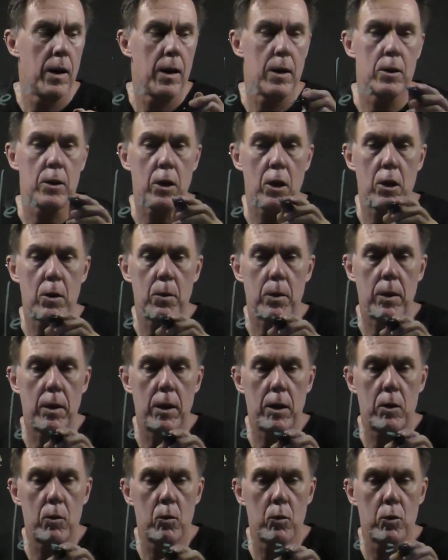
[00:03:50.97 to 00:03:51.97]
is going to be
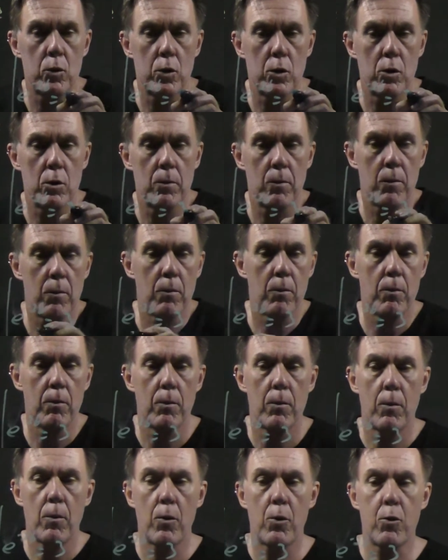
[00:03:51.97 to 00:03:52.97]
equal to
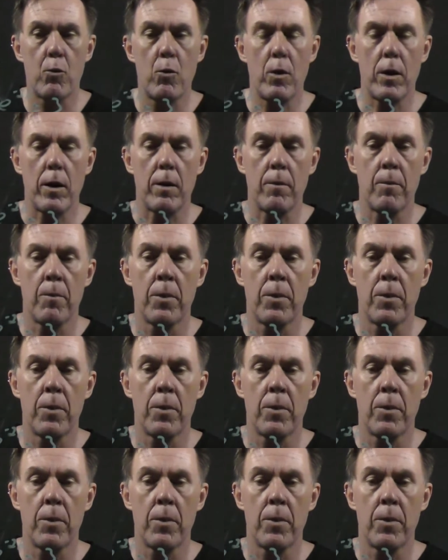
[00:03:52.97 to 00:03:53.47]
3.